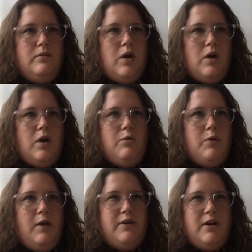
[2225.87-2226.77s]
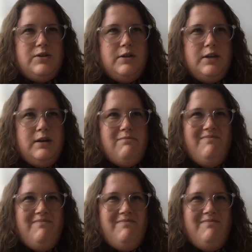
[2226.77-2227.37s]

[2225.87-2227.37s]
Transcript: I hope you all have a great rest of your